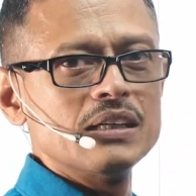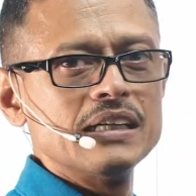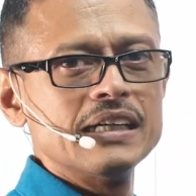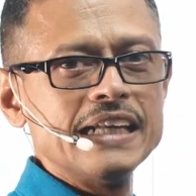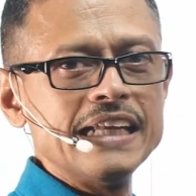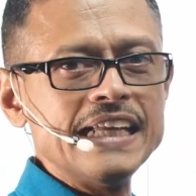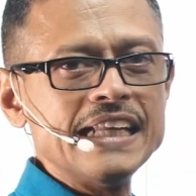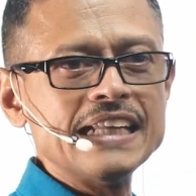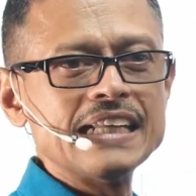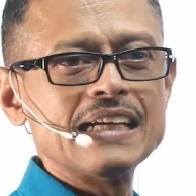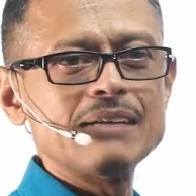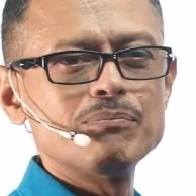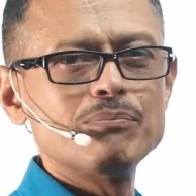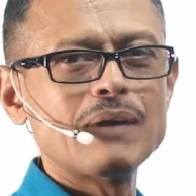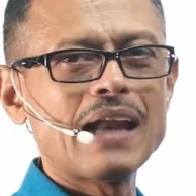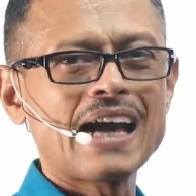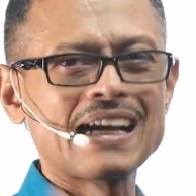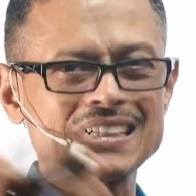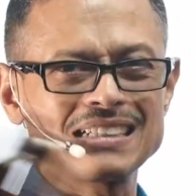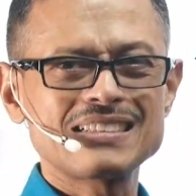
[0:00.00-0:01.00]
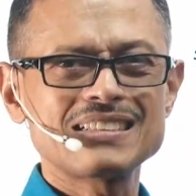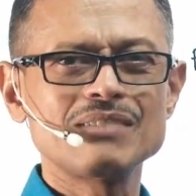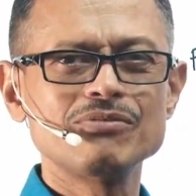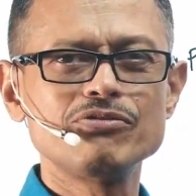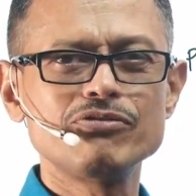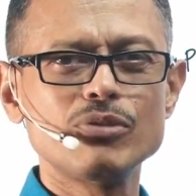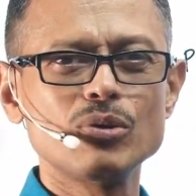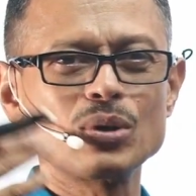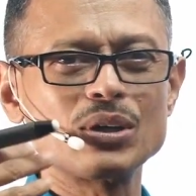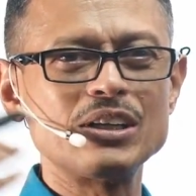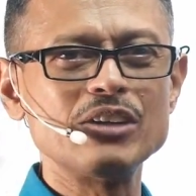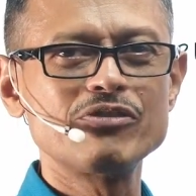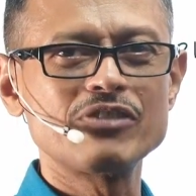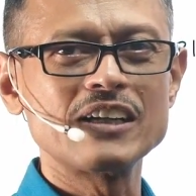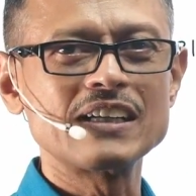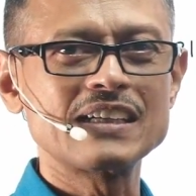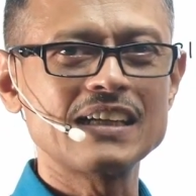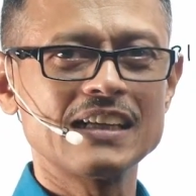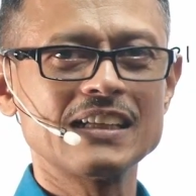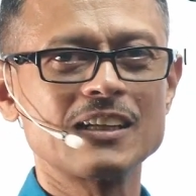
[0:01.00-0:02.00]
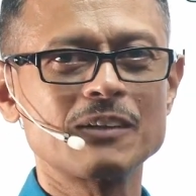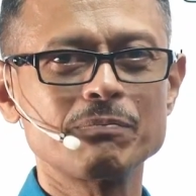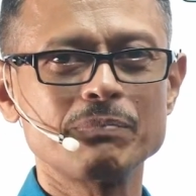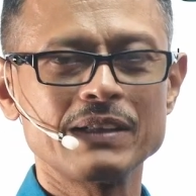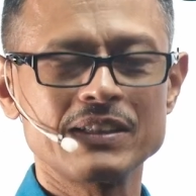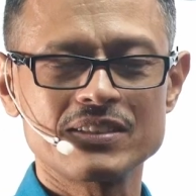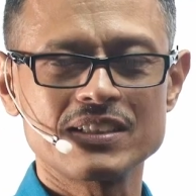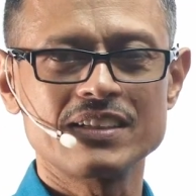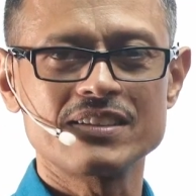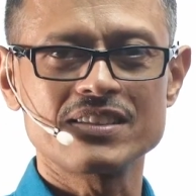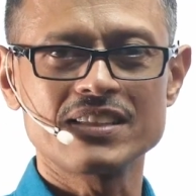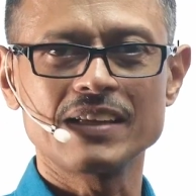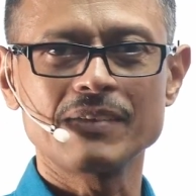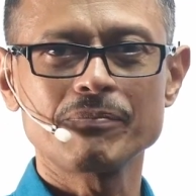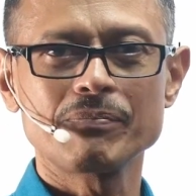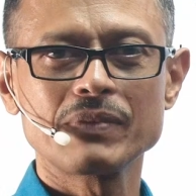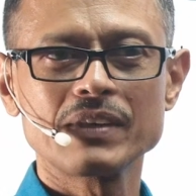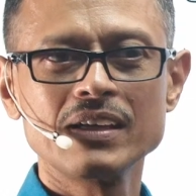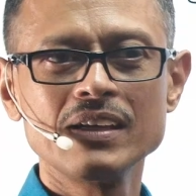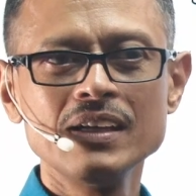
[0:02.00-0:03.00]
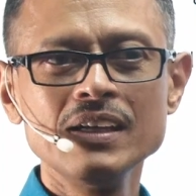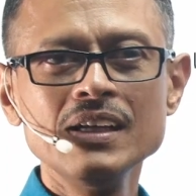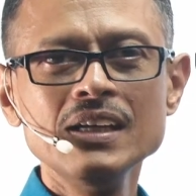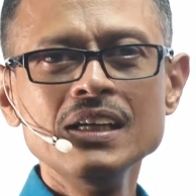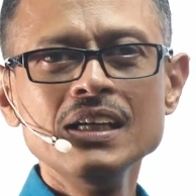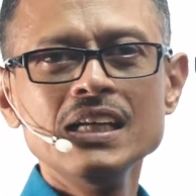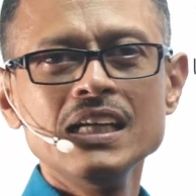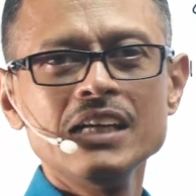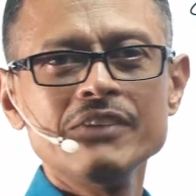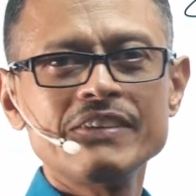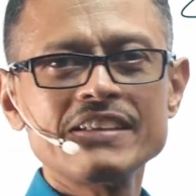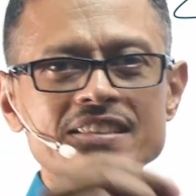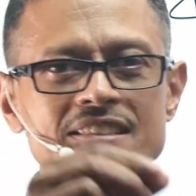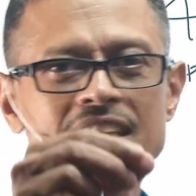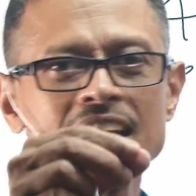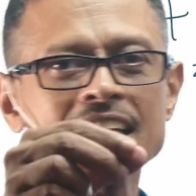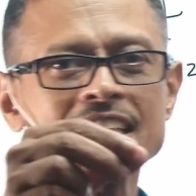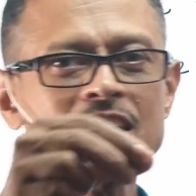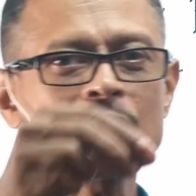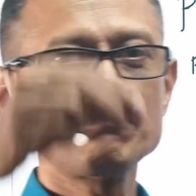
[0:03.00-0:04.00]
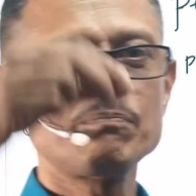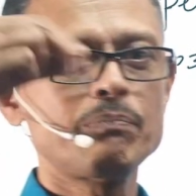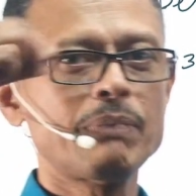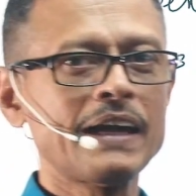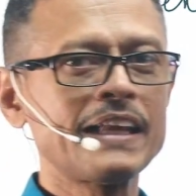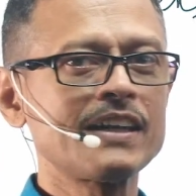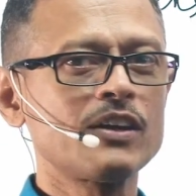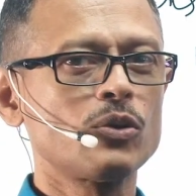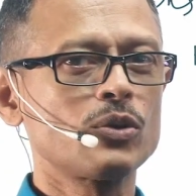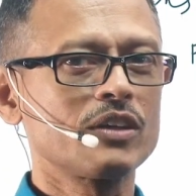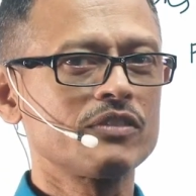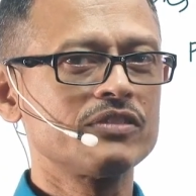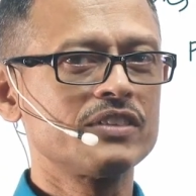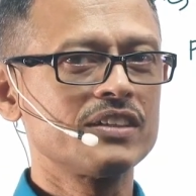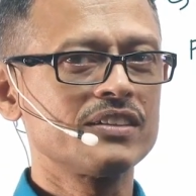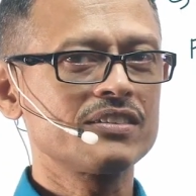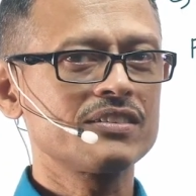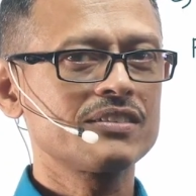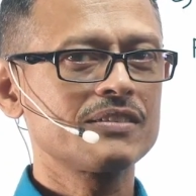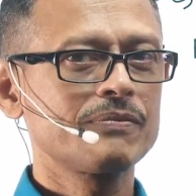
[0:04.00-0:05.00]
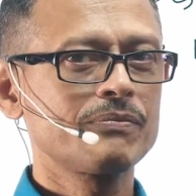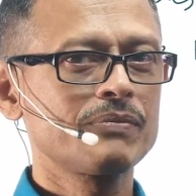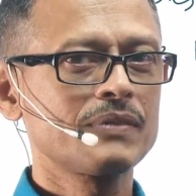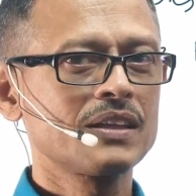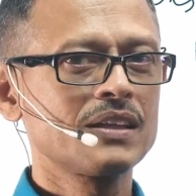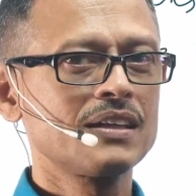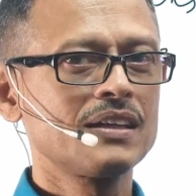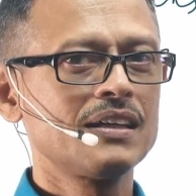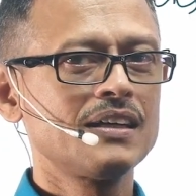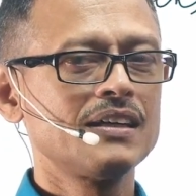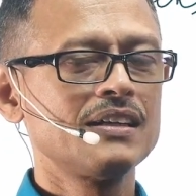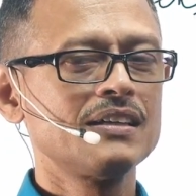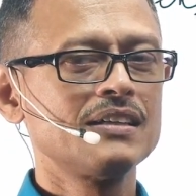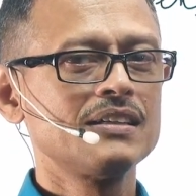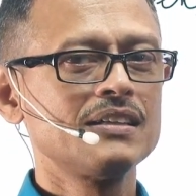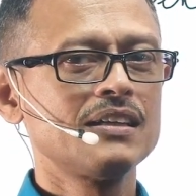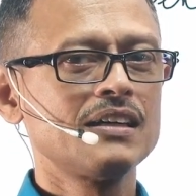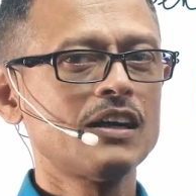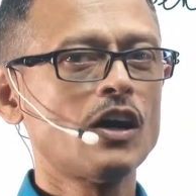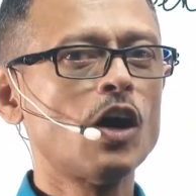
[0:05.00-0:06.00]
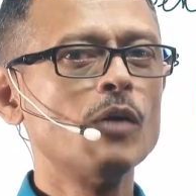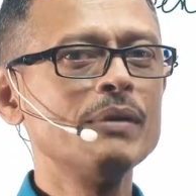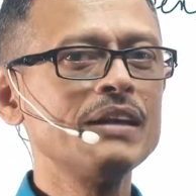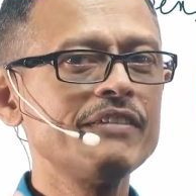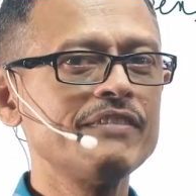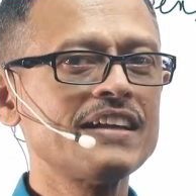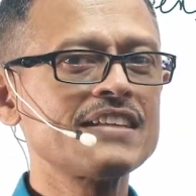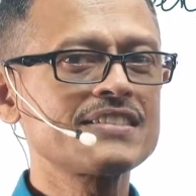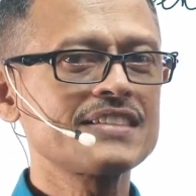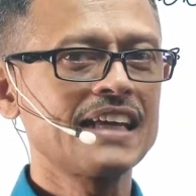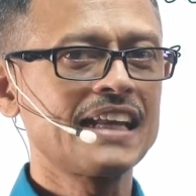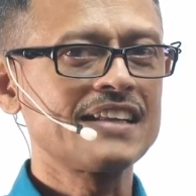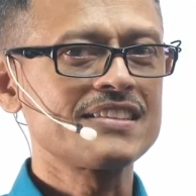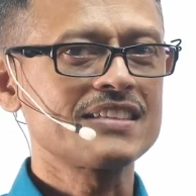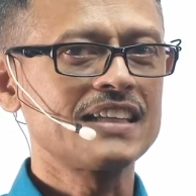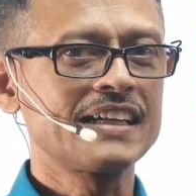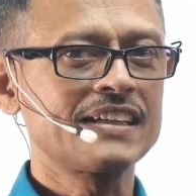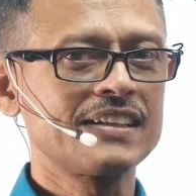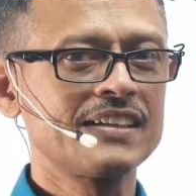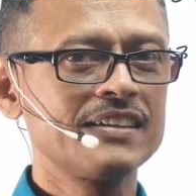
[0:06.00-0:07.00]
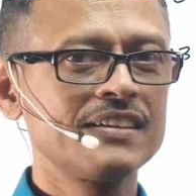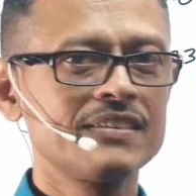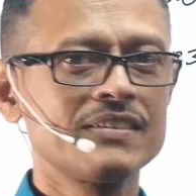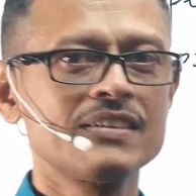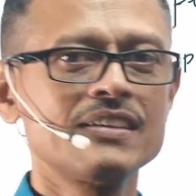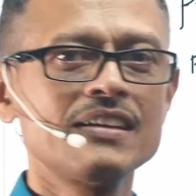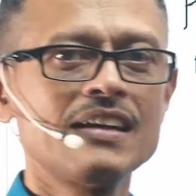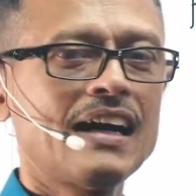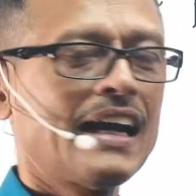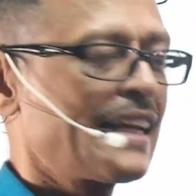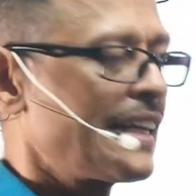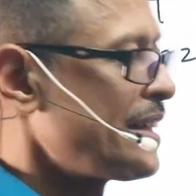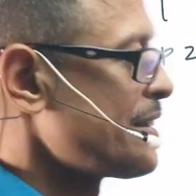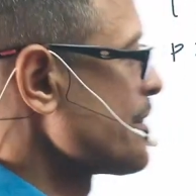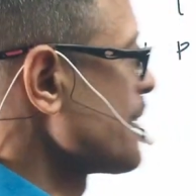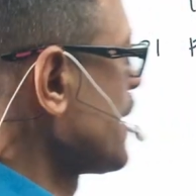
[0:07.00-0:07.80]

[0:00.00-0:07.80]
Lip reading: green, black, some 4 different color pens, let's say. If I select a pen out of this, how many ways can I select it? I can